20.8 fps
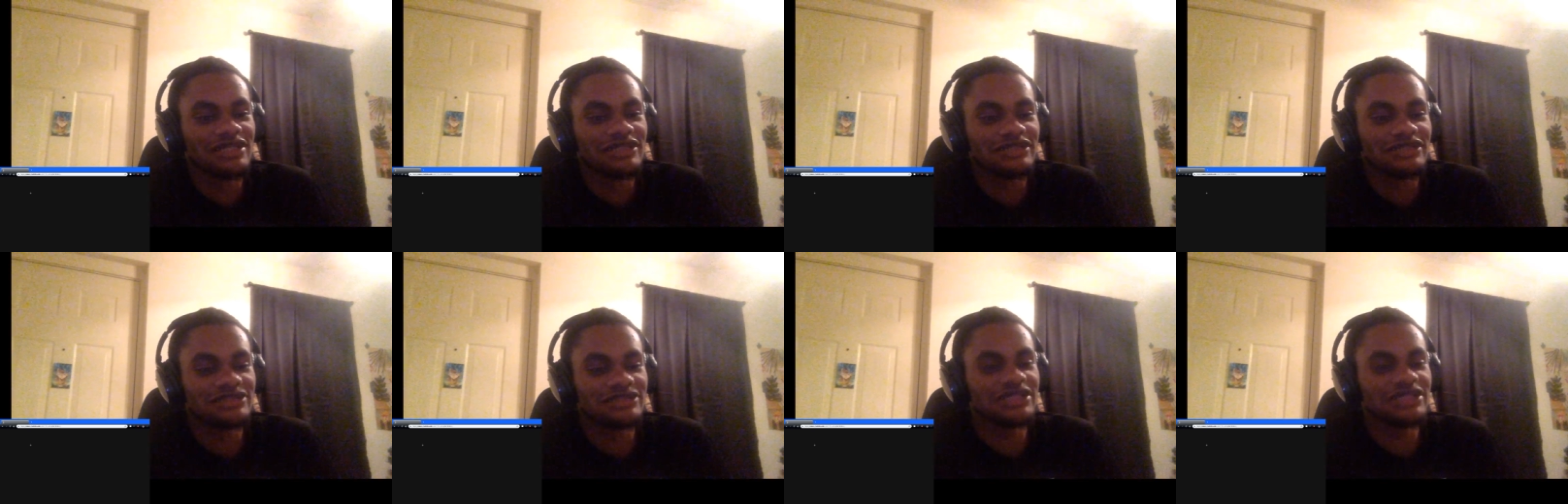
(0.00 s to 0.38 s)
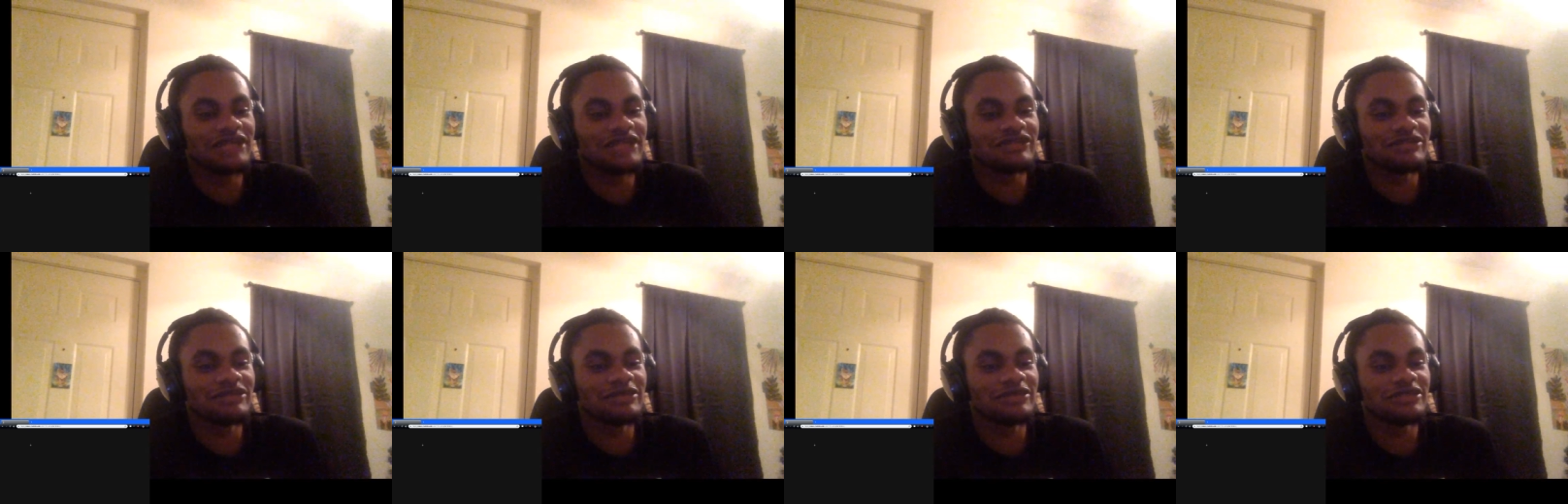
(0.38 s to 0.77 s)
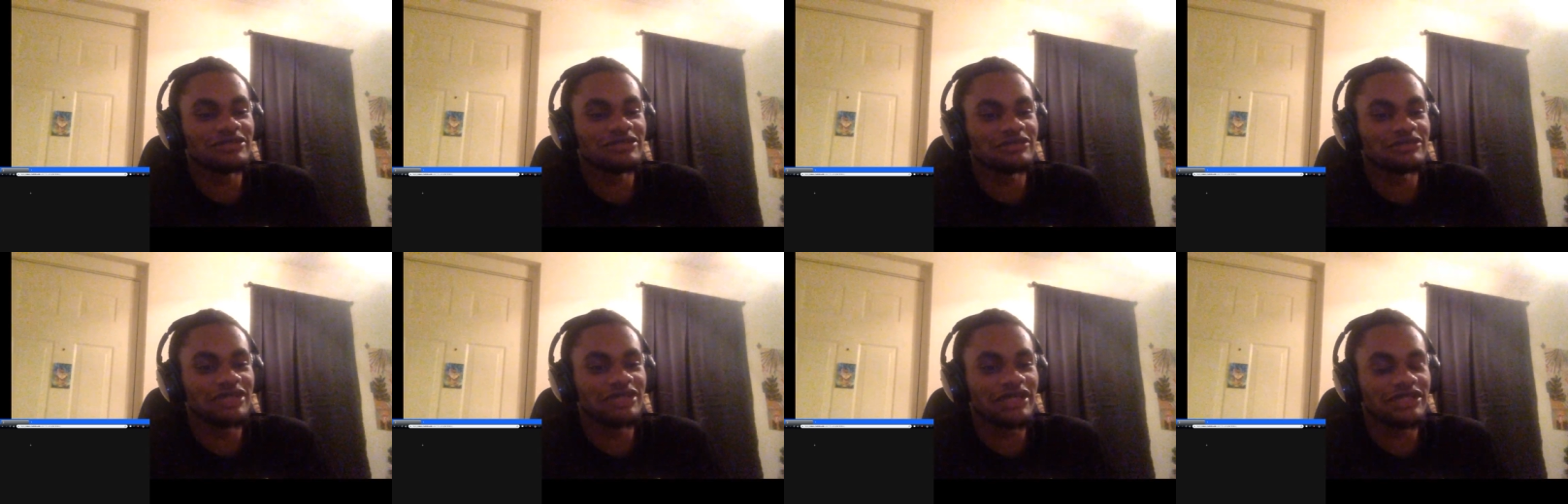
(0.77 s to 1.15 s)
There's definitely gonna be
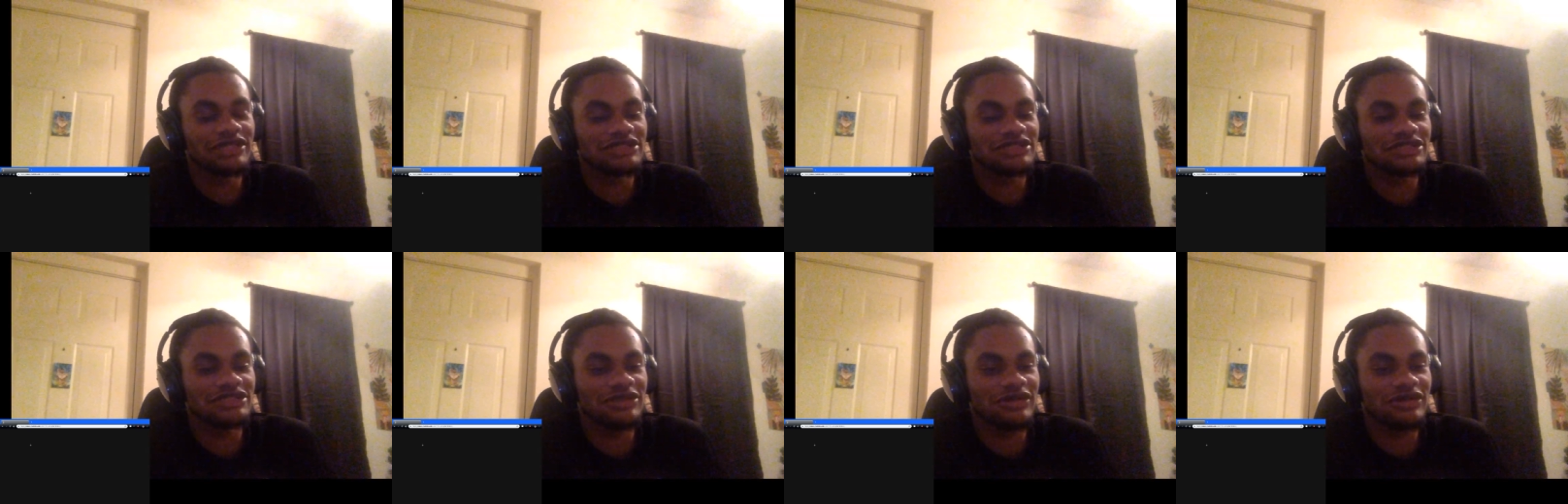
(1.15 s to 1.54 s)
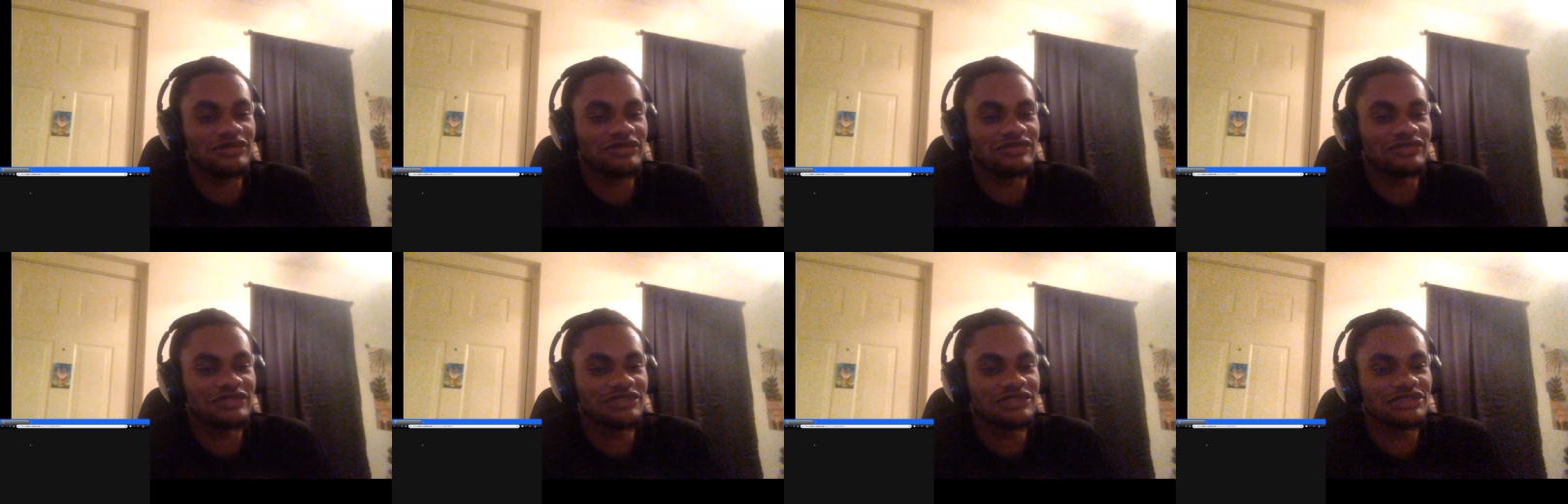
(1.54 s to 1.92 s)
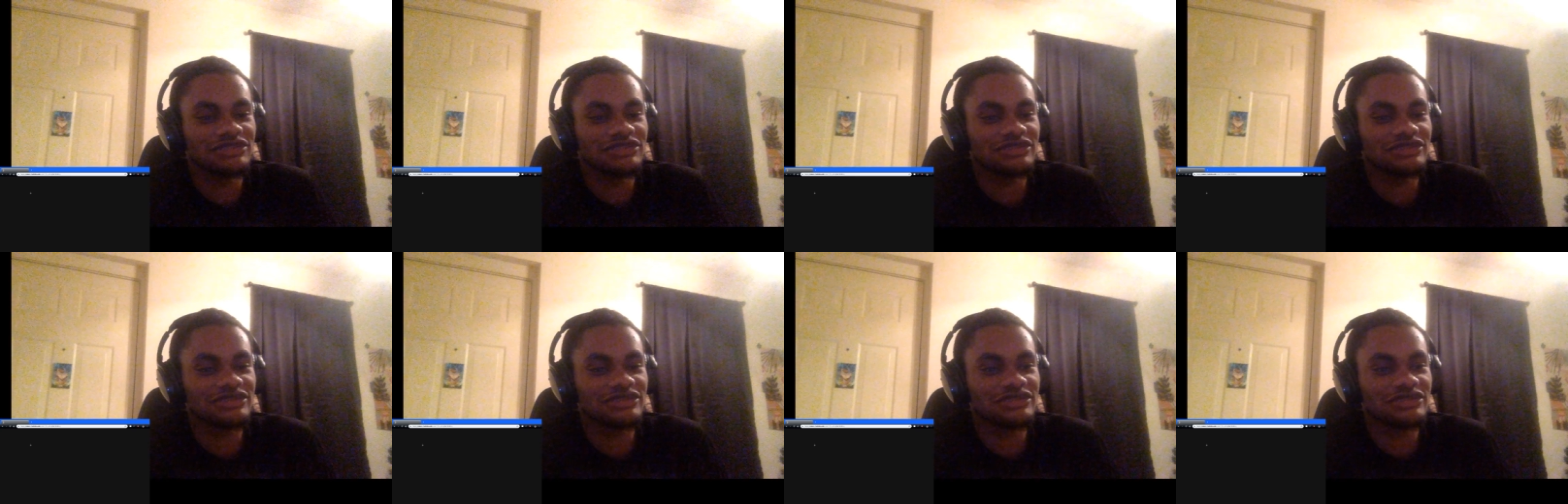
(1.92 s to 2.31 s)
some Ned Stark
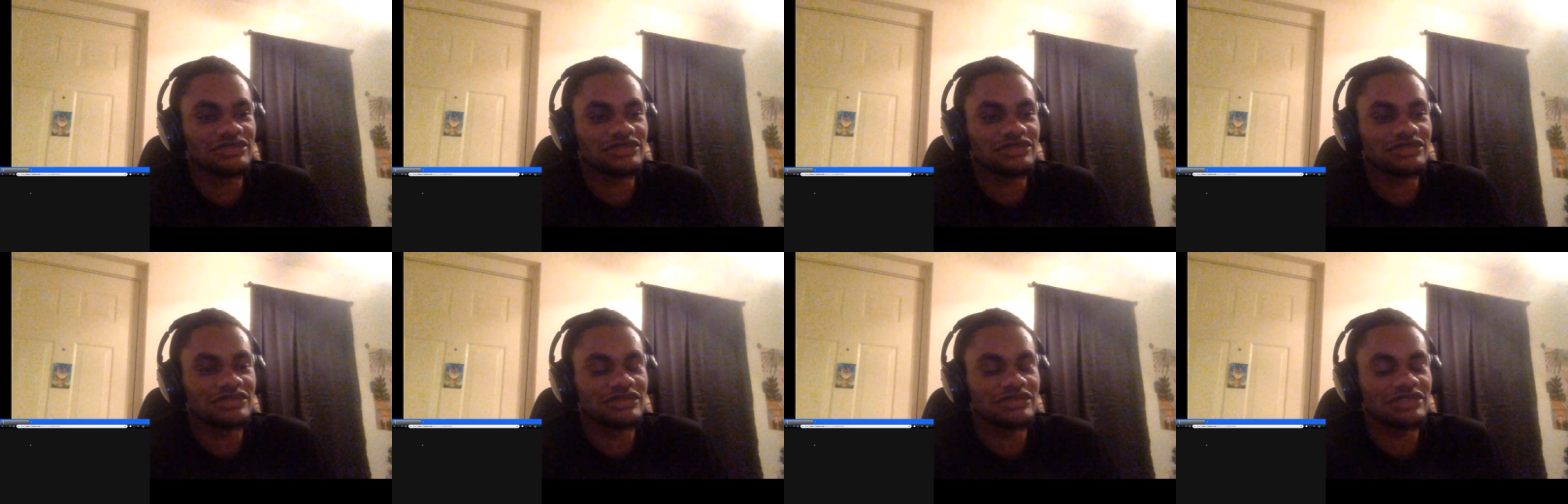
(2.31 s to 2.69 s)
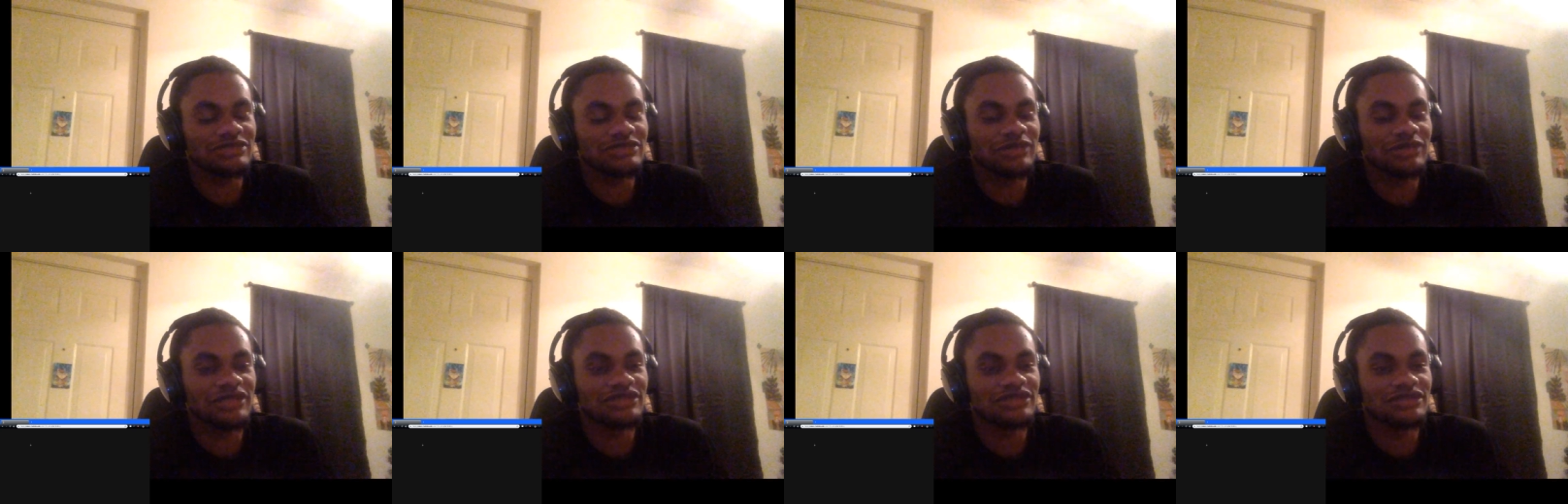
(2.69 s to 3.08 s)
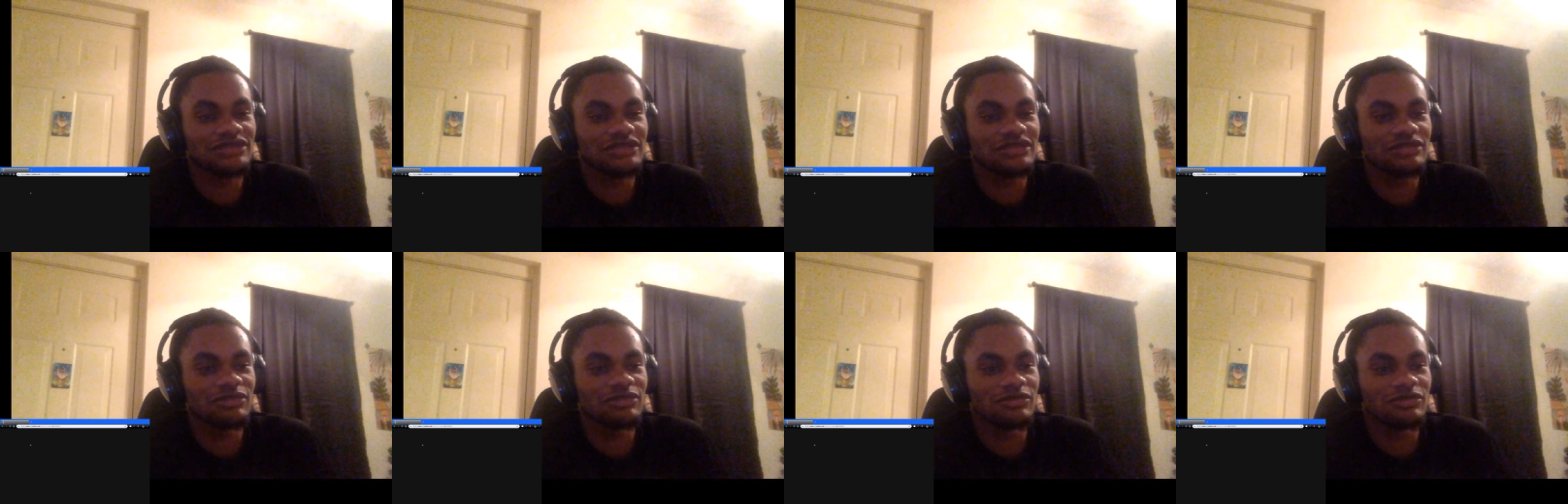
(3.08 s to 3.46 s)
features,
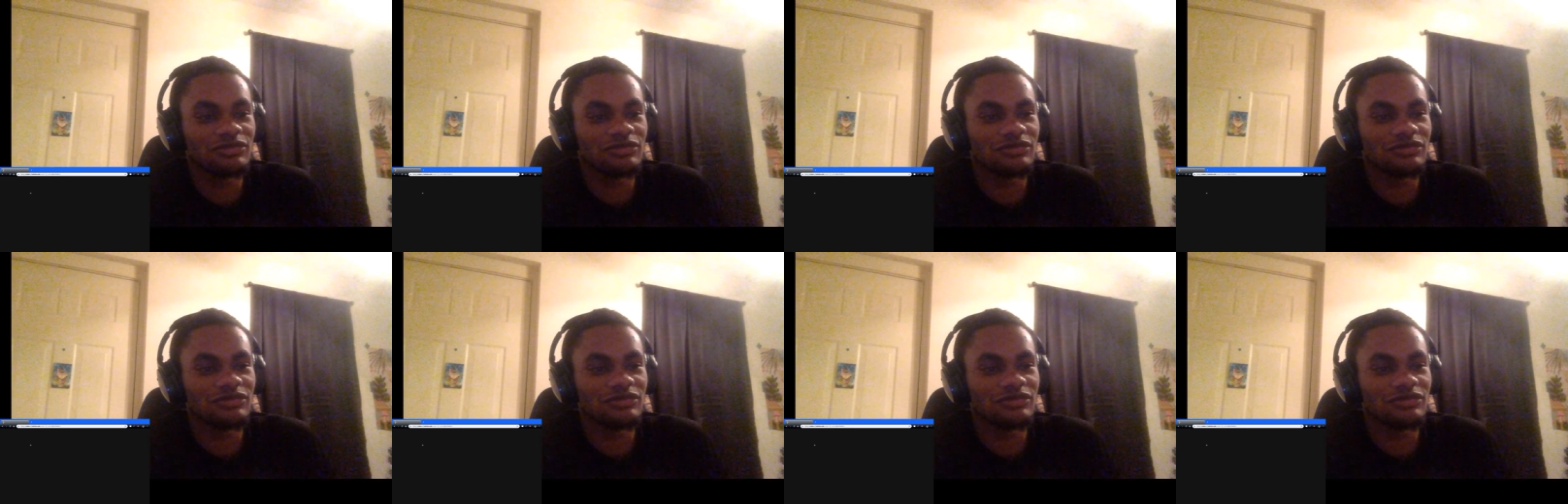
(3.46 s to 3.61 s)
especially